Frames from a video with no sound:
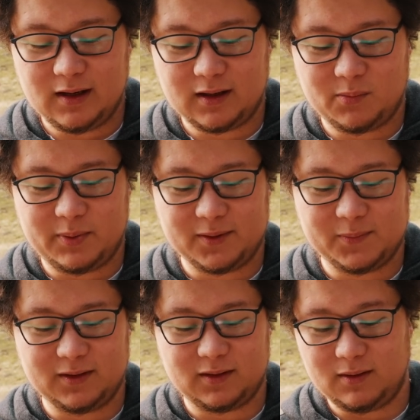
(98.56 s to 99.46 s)

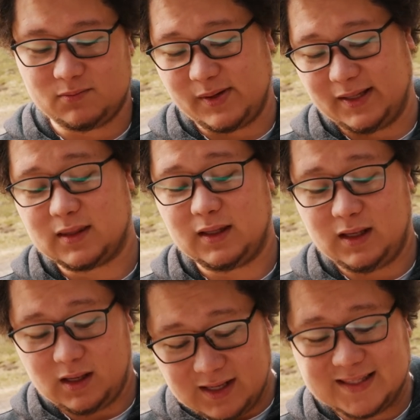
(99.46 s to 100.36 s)
compartment, but
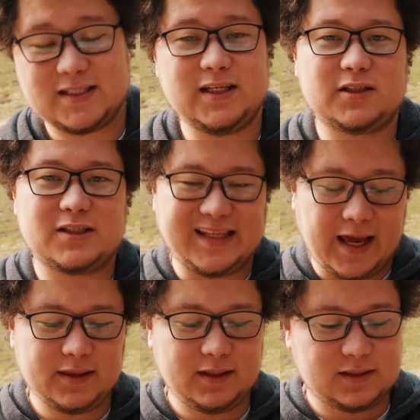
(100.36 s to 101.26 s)
it sits
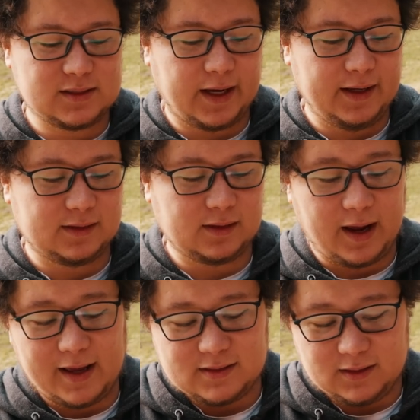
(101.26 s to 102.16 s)
tight inside.
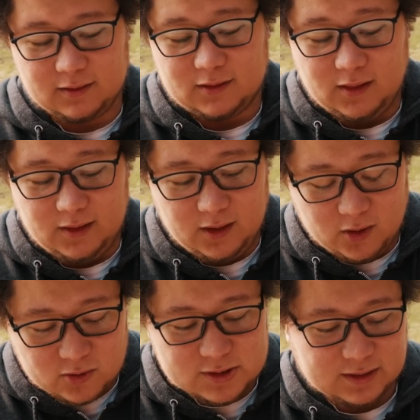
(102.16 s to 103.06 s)
I didn't
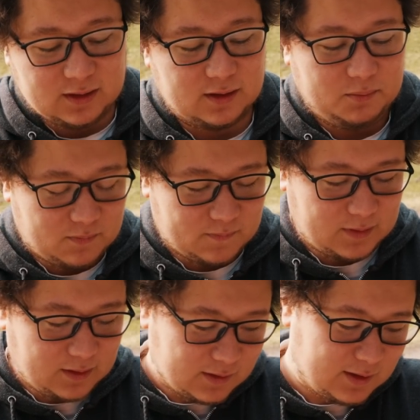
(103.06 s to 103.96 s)
lose it
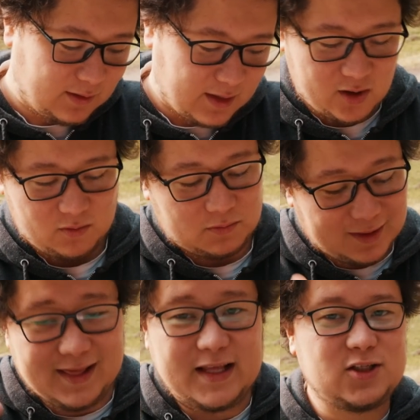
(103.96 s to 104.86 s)
till now.
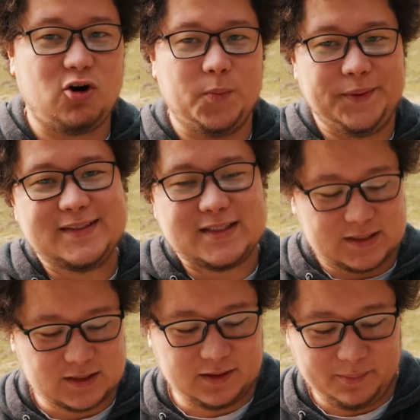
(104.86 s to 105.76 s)
Let's hope it
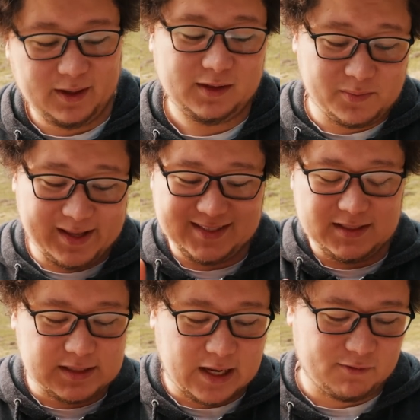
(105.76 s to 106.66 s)
remains
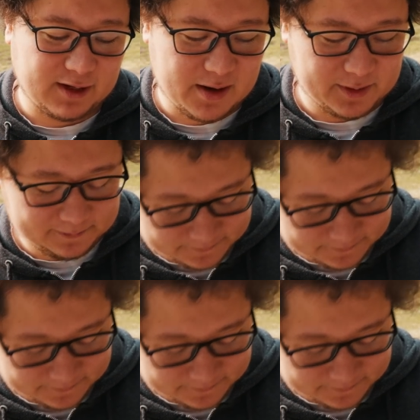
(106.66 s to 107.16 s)
inside of the camera.